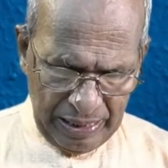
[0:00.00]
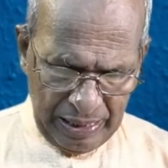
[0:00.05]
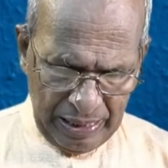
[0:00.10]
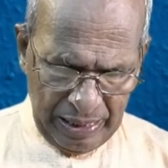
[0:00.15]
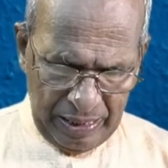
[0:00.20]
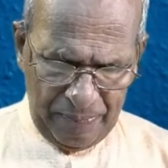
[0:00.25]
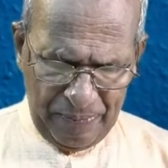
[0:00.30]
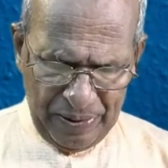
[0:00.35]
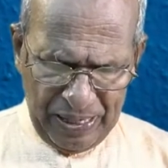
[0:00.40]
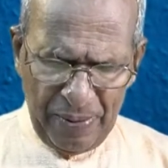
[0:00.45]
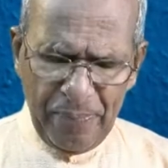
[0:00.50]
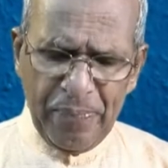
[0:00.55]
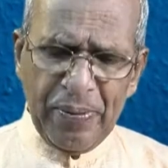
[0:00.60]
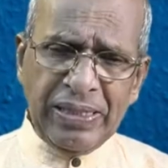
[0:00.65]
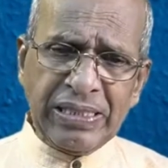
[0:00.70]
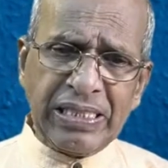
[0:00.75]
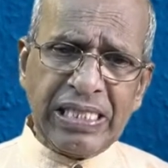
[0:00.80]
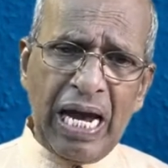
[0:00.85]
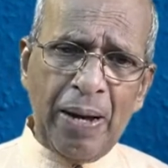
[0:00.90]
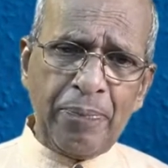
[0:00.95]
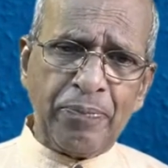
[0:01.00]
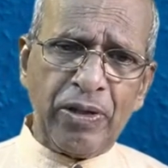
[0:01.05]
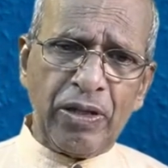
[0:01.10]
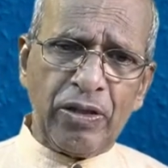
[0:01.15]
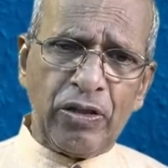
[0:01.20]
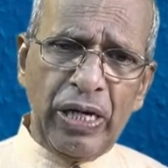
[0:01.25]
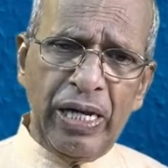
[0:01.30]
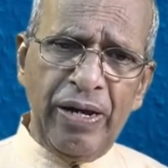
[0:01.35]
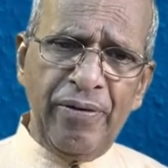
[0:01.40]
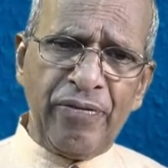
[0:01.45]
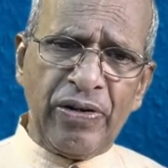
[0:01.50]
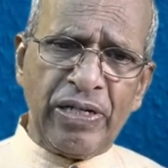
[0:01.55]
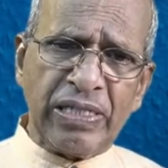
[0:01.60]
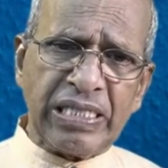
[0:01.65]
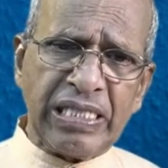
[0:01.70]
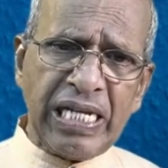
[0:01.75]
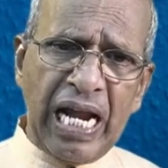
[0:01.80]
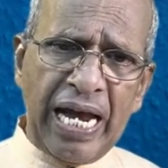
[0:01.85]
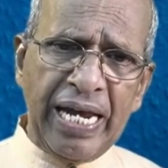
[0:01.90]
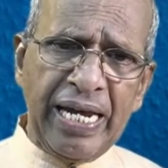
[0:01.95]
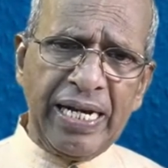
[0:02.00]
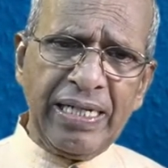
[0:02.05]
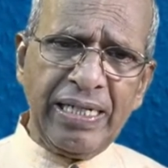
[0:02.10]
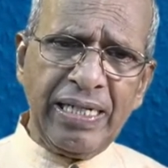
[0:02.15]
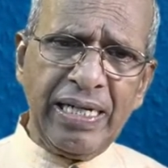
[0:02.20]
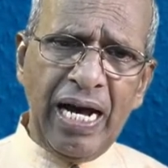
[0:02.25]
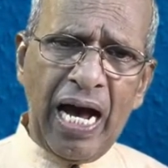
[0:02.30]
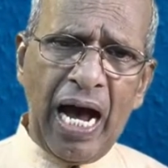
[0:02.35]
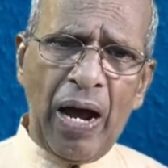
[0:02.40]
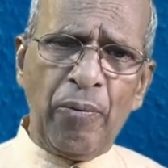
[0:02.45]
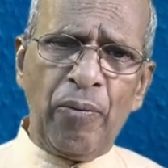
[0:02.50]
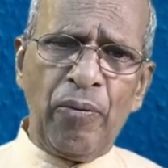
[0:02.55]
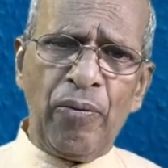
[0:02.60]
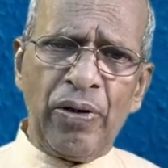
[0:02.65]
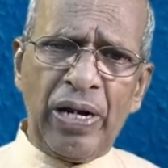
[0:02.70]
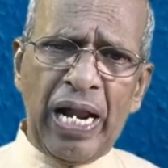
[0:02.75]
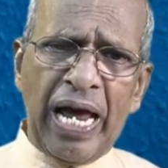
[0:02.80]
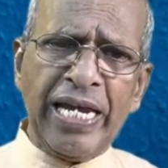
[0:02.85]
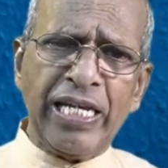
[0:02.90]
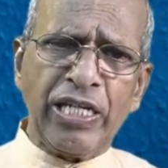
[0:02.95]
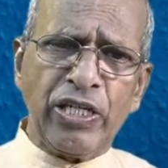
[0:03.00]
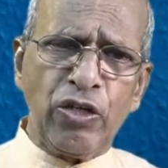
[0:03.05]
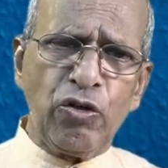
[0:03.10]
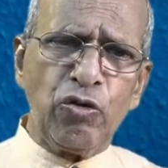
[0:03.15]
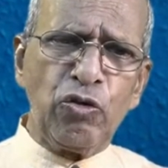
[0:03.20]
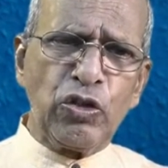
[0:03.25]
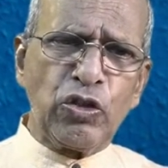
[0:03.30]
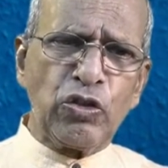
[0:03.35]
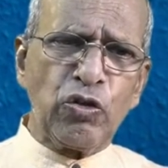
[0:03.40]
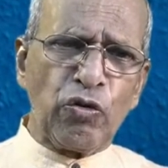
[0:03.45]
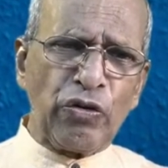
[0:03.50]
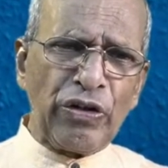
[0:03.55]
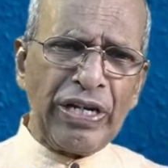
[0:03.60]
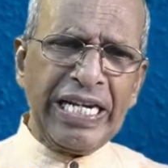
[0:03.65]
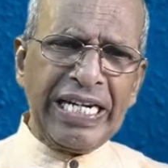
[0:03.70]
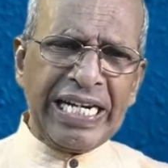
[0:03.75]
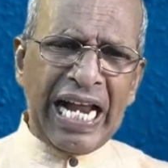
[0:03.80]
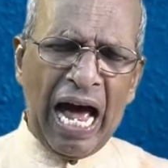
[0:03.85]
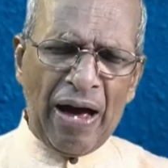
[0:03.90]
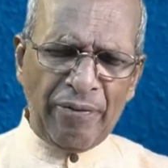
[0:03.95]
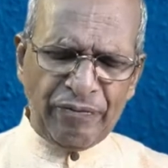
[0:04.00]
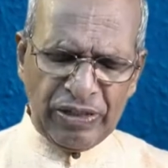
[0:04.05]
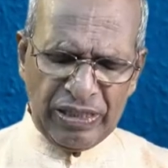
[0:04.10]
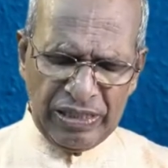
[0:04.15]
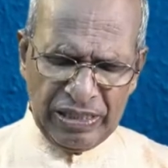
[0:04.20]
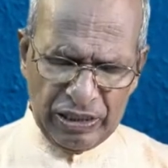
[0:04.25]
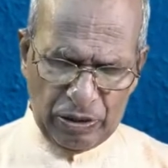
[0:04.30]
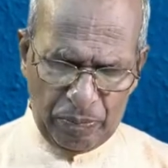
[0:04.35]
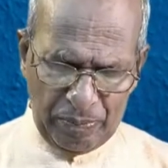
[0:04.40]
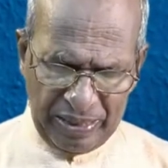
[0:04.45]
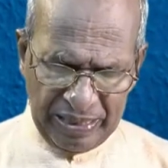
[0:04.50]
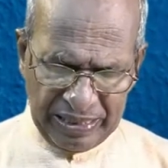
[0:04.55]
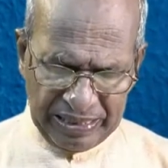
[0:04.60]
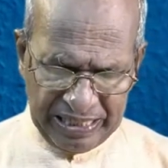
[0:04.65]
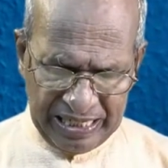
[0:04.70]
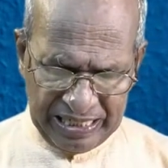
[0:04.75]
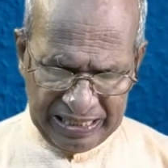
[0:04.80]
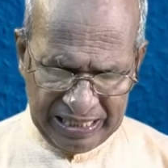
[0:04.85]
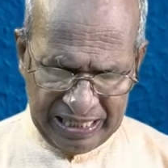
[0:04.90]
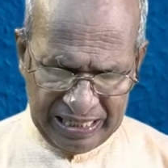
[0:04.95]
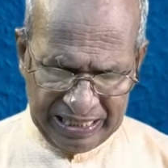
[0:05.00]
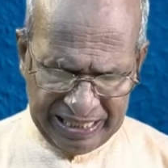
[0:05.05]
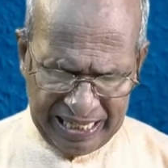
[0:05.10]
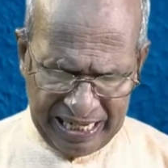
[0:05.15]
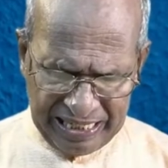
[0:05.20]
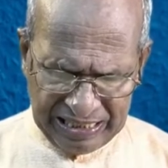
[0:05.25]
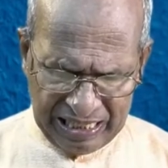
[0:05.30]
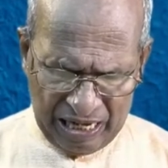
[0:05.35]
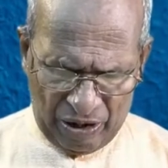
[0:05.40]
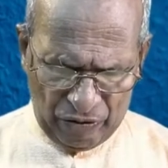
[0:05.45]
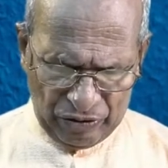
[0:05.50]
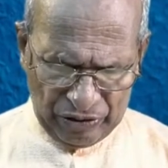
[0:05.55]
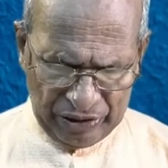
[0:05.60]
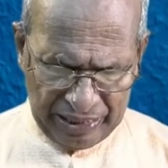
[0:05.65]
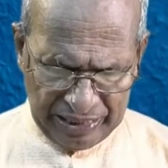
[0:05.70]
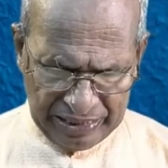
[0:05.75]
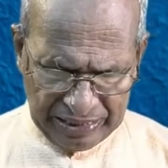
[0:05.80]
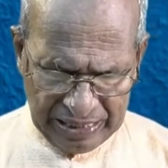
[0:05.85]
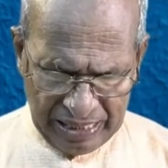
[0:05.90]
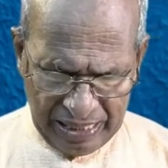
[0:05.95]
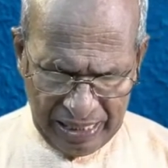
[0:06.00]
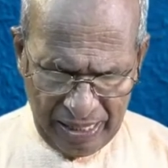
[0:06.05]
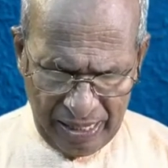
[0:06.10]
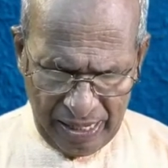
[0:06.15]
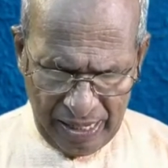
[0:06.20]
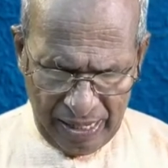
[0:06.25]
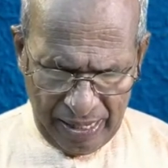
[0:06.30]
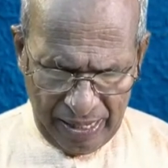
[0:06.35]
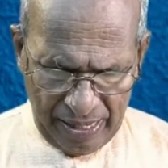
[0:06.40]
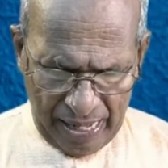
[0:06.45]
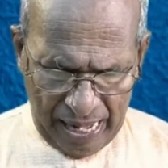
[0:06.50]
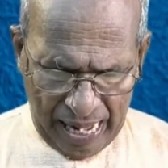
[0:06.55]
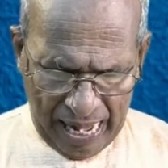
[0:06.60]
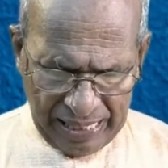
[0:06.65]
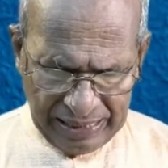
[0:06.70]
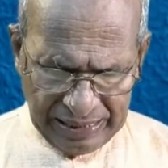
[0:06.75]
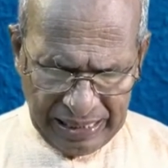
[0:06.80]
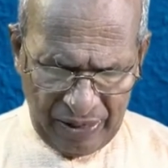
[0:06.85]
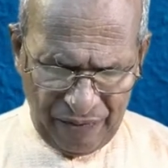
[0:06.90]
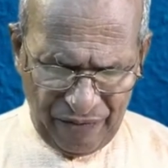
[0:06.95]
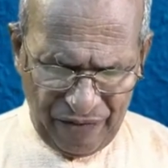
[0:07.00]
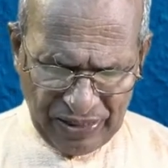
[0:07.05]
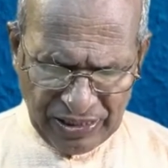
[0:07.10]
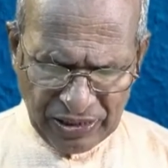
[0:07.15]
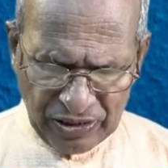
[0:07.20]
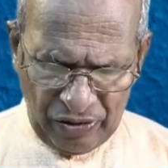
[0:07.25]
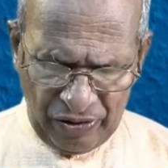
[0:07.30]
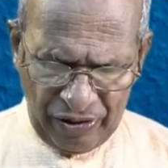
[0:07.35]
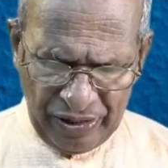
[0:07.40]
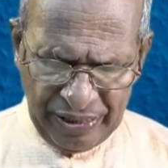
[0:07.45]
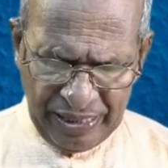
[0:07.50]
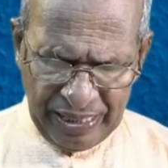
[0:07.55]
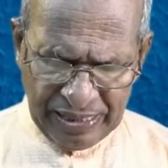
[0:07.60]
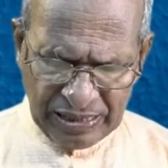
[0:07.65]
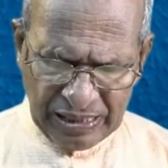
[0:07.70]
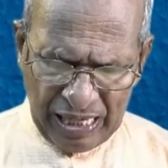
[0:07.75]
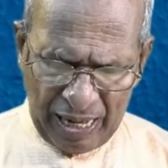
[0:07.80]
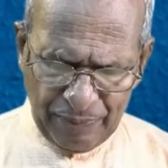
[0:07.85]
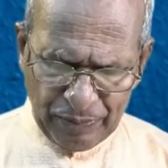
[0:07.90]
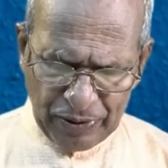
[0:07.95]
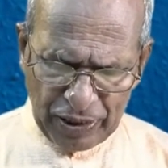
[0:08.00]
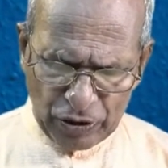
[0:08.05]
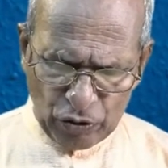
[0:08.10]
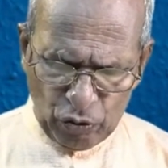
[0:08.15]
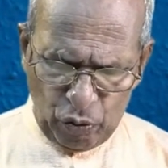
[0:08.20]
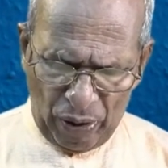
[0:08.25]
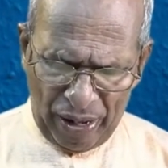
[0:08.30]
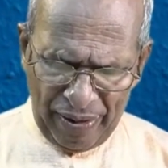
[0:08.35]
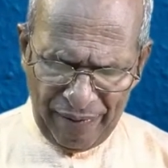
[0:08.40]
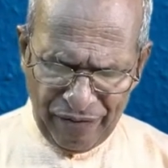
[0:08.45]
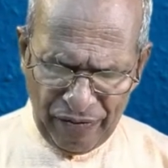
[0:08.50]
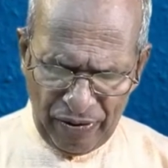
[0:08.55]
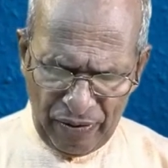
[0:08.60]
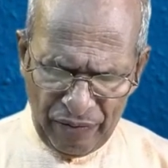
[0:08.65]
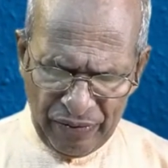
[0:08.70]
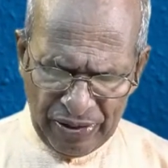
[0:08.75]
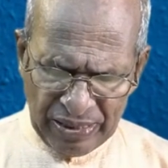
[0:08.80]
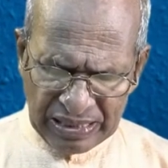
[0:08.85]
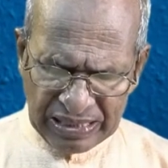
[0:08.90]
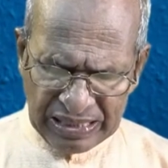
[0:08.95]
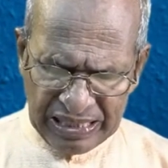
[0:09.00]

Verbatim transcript: In Philippians chapter 3 verse 9, I would like you to read after this meditation. Take down this. And then 1 Corinthians chapter 12 verse